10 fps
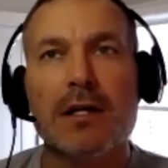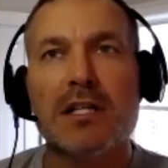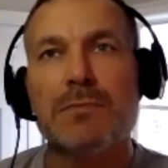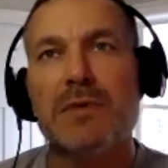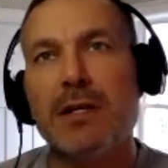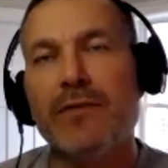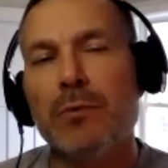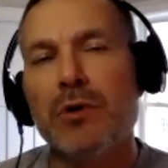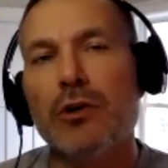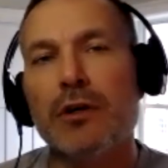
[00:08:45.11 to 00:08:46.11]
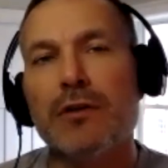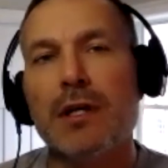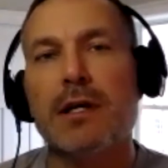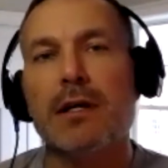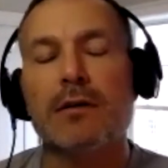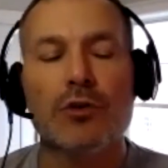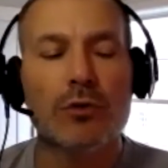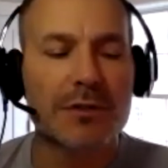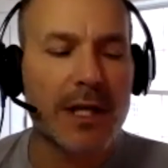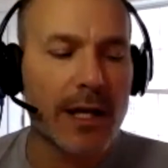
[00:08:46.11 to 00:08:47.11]
specifically when you look at things like
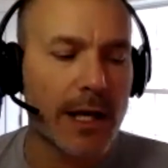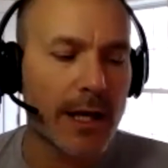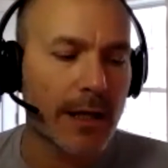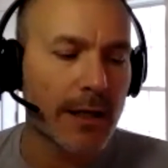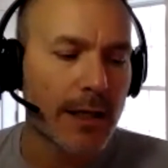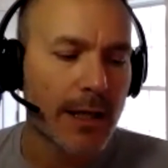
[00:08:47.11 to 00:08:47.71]
Google's AI